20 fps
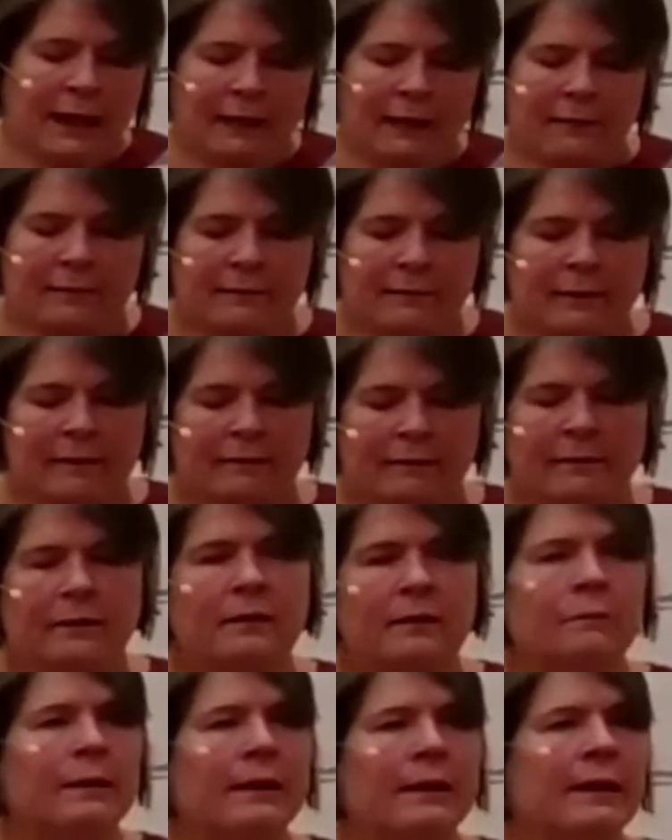And the second thing
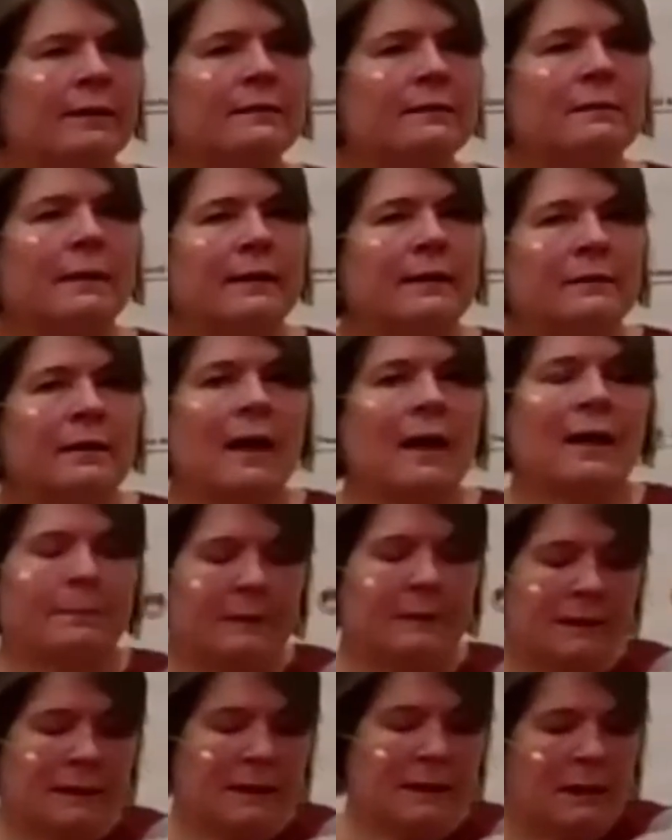you might ask about is
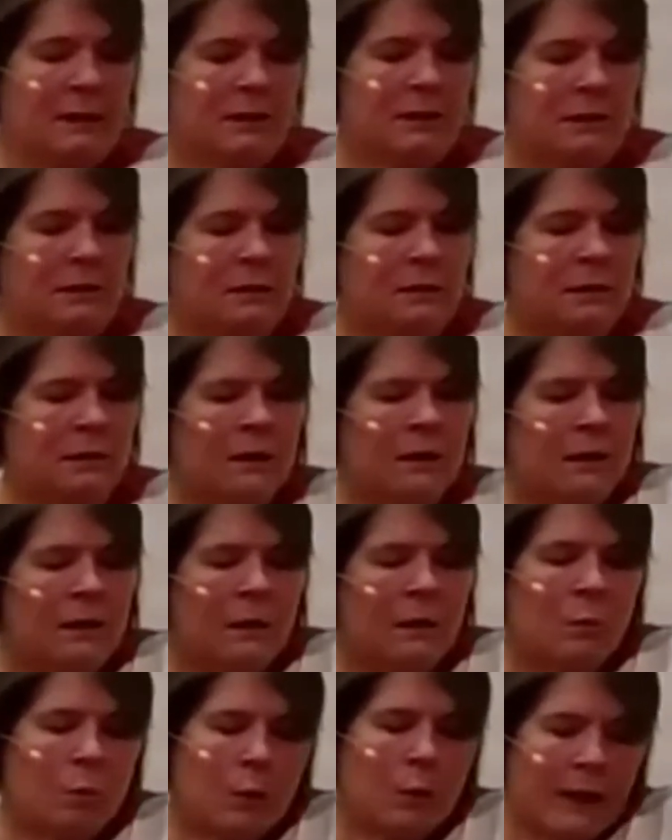compensation.
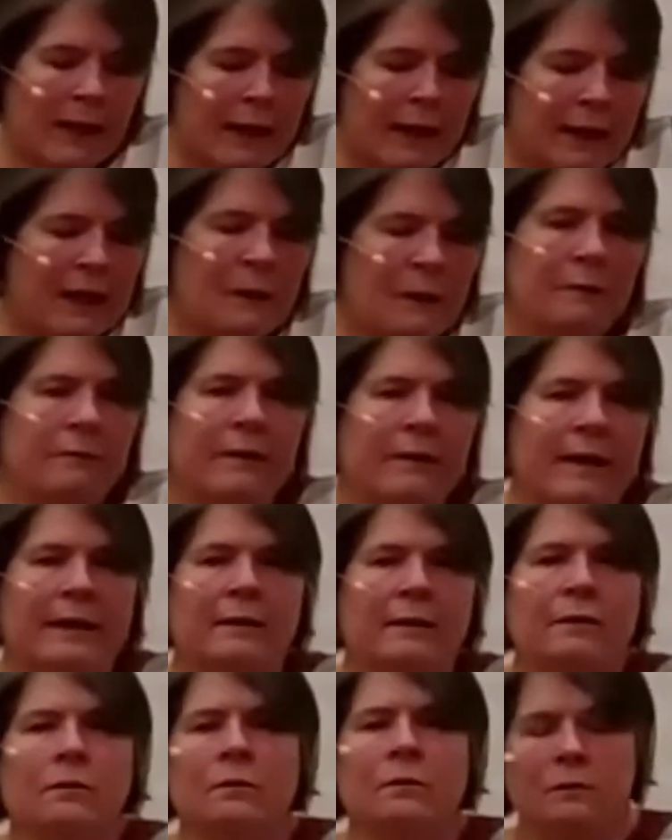What economic
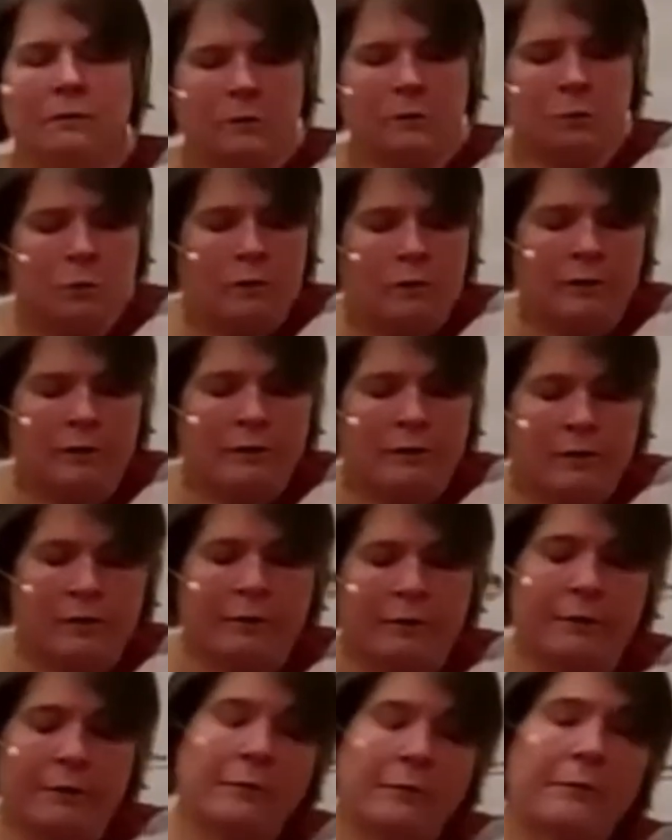value do workers
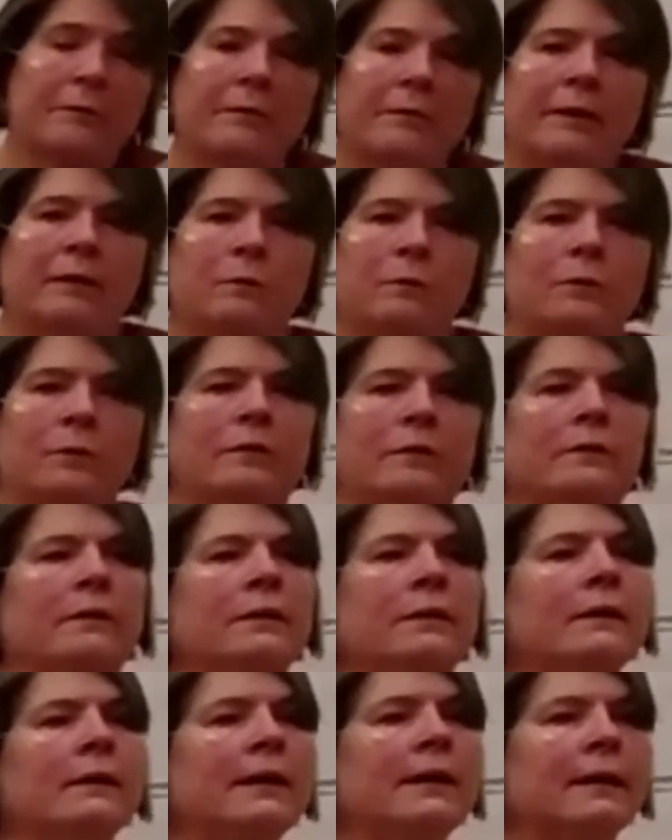earn through their work?
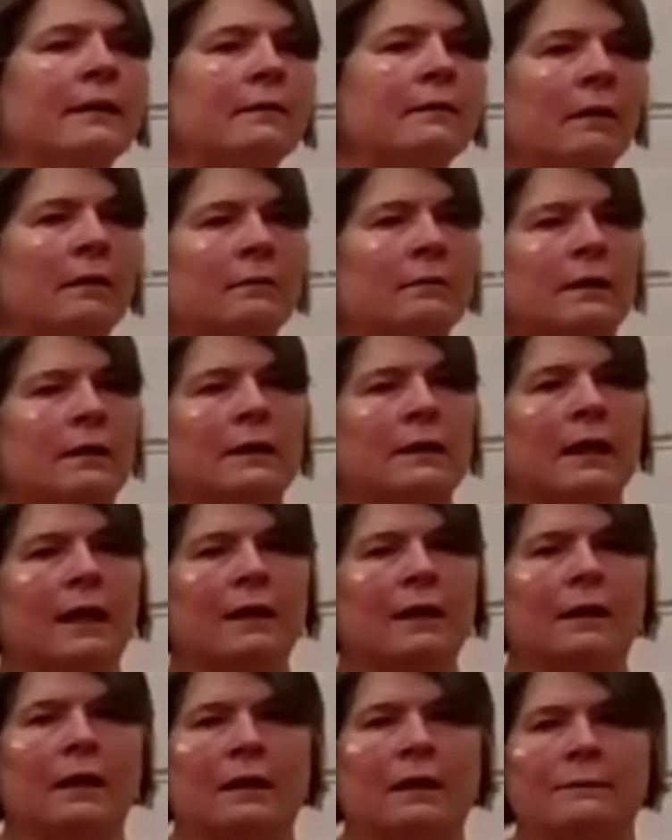And it's all done
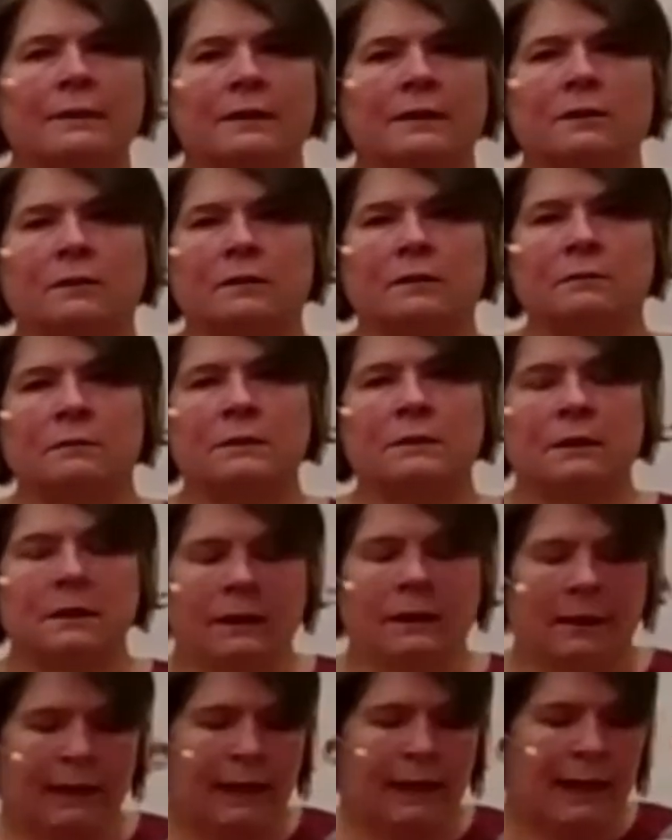in economic terms.
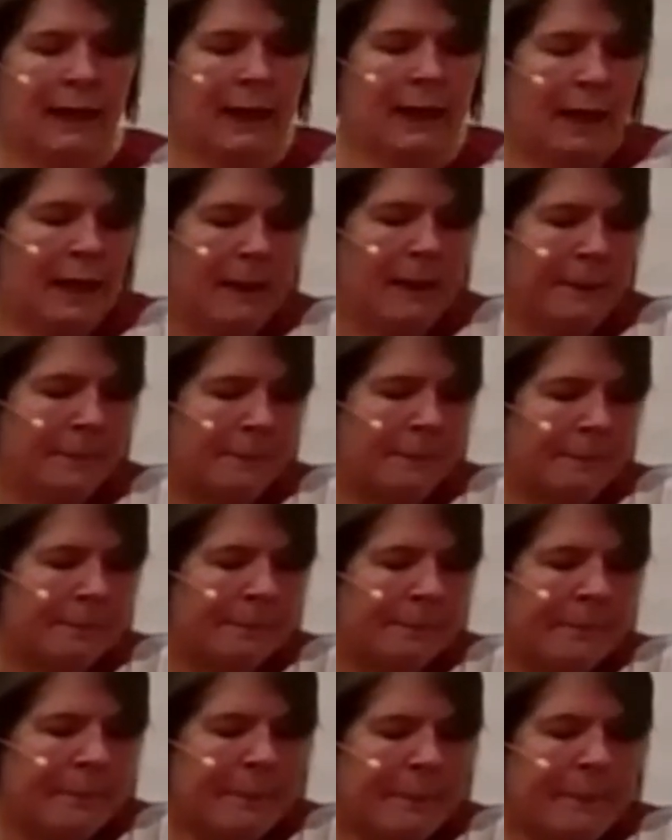
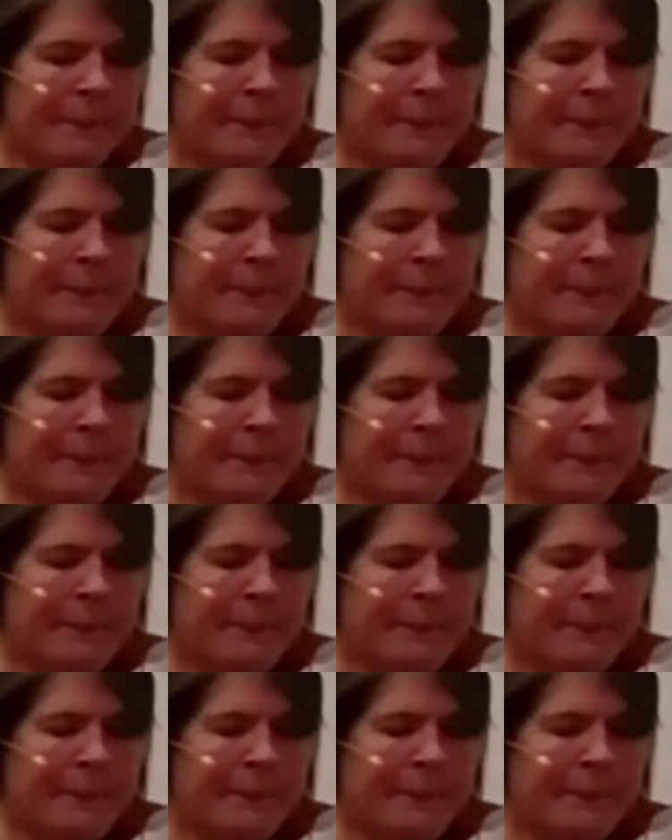Um,